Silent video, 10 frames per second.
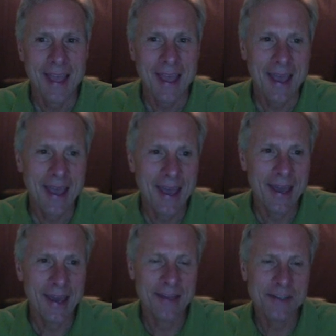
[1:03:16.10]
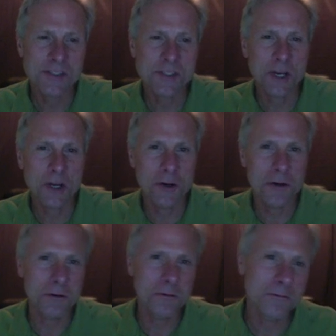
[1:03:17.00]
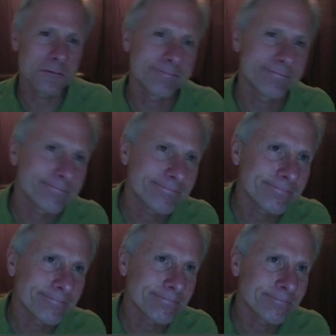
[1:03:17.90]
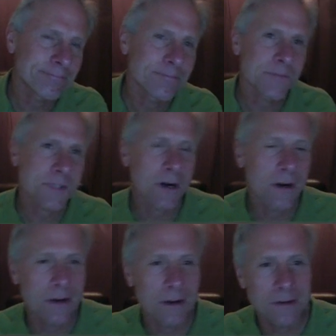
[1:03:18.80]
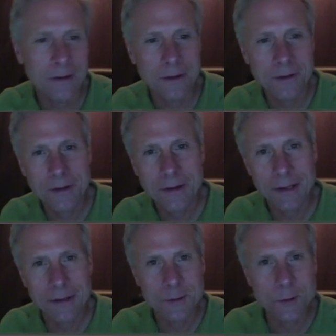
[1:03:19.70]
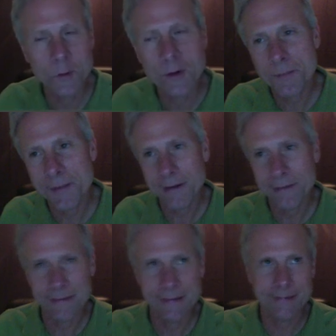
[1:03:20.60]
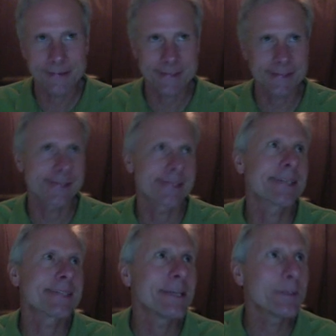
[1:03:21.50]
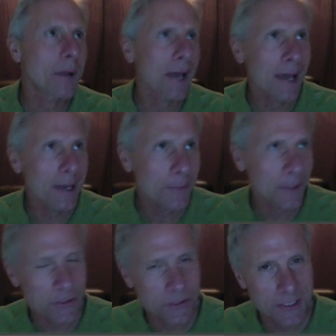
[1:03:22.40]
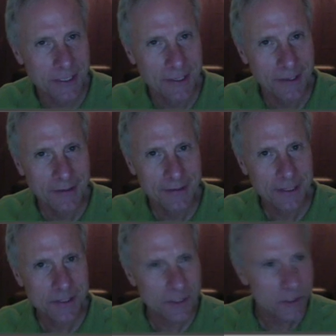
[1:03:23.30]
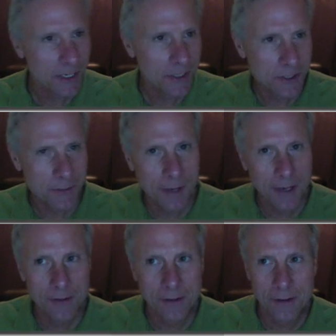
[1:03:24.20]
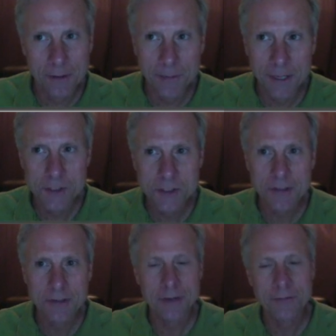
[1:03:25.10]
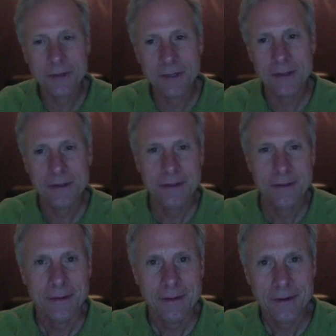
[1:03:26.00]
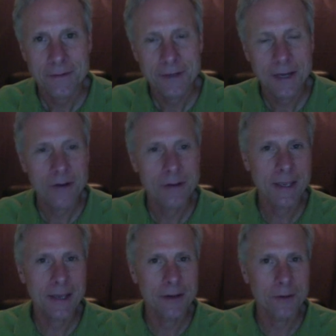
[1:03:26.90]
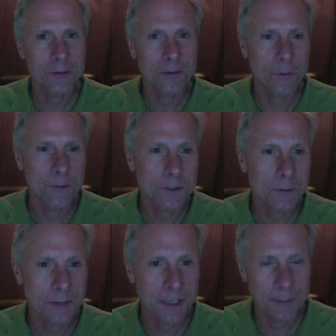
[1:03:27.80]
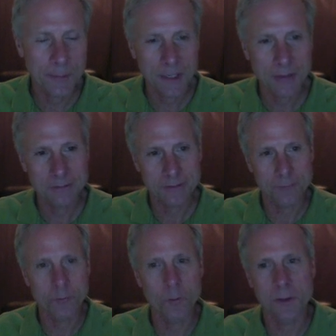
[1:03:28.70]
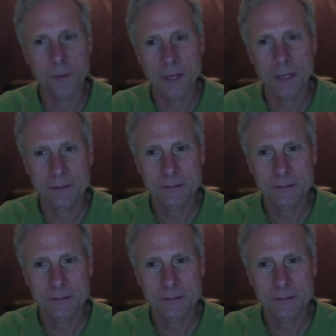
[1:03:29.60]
And so, Sarah, are you going to let your daughter be on the 6-year plan because she gets to change her mind on her major every now and again, or are we talking about a 4-year plan?